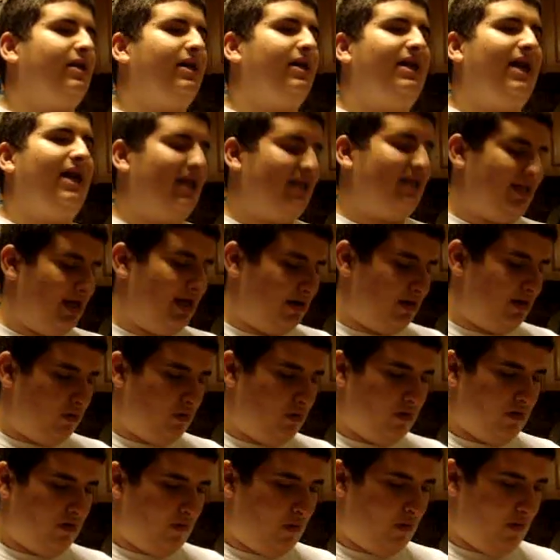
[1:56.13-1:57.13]
guess it
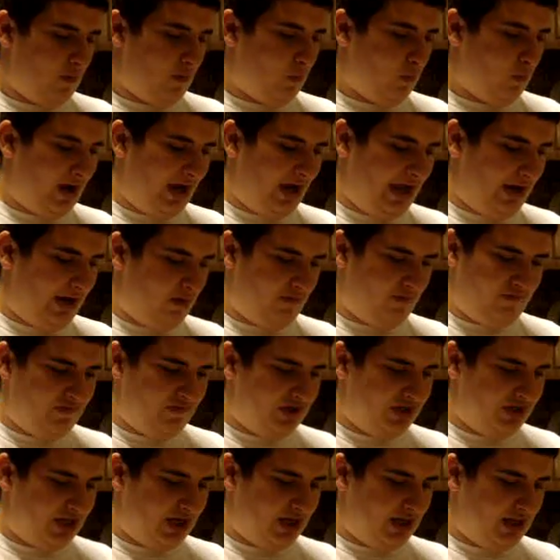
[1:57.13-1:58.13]
or wing it or
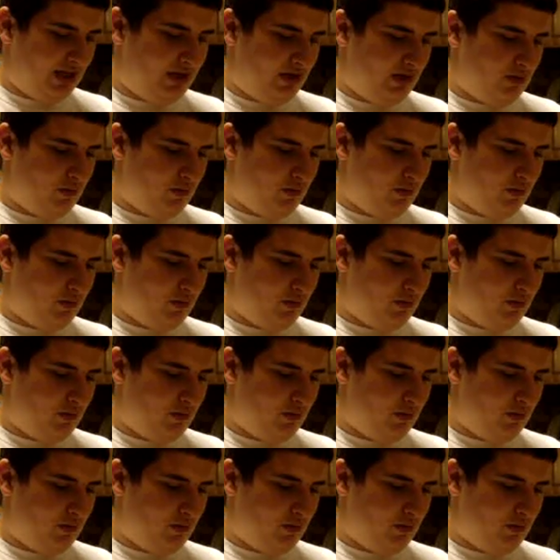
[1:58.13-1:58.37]
freestyle it.